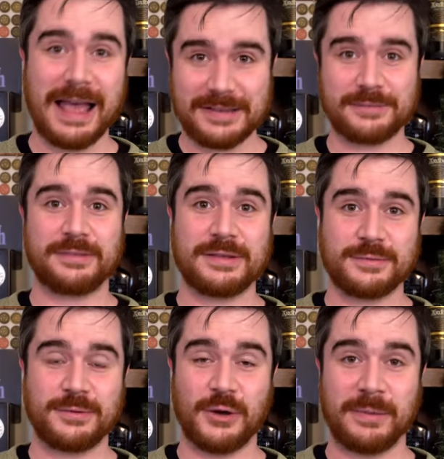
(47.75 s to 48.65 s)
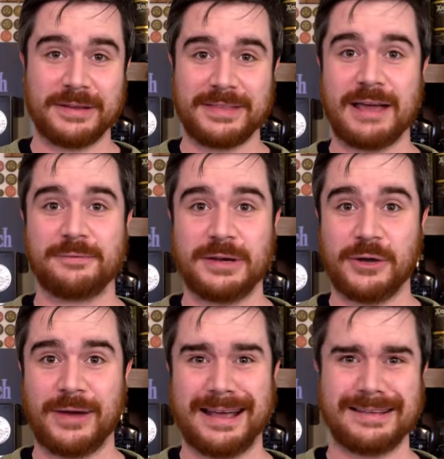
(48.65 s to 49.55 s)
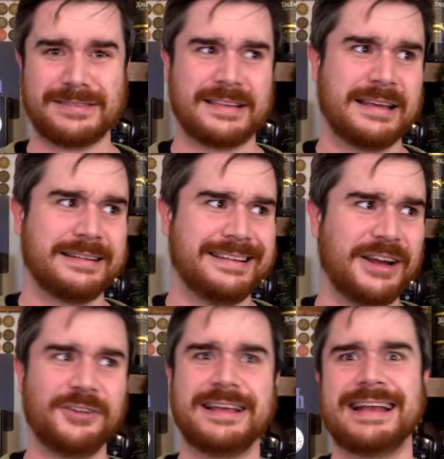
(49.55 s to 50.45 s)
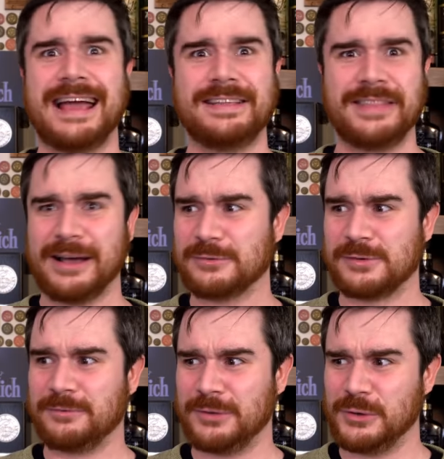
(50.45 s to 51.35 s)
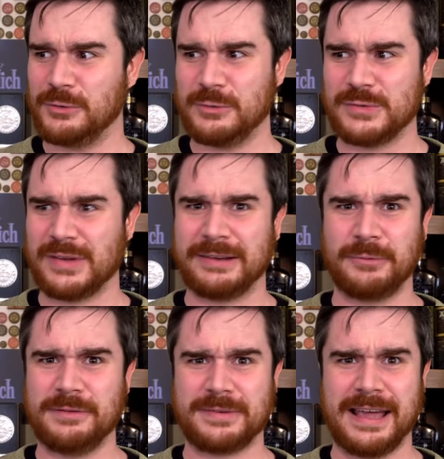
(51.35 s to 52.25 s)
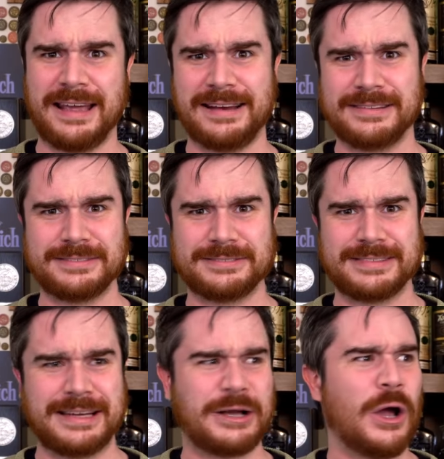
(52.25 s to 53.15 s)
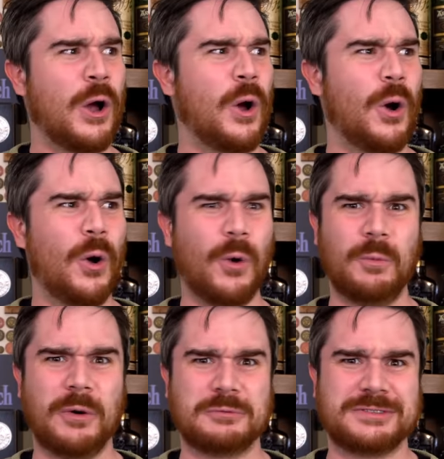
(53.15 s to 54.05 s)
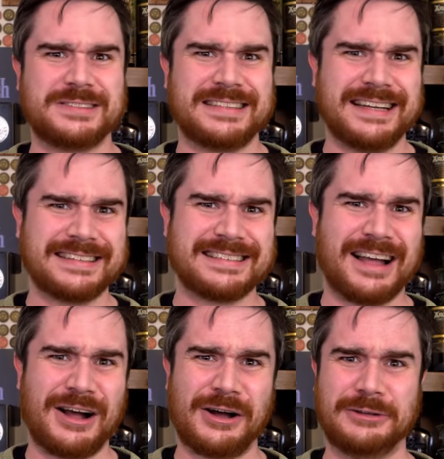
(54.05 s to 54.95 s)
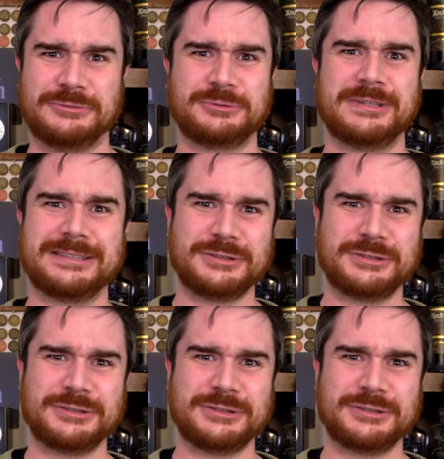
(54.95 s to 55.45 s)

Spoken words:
As of this filming, that video has nearly 9,000 views, and we've gained like almost 600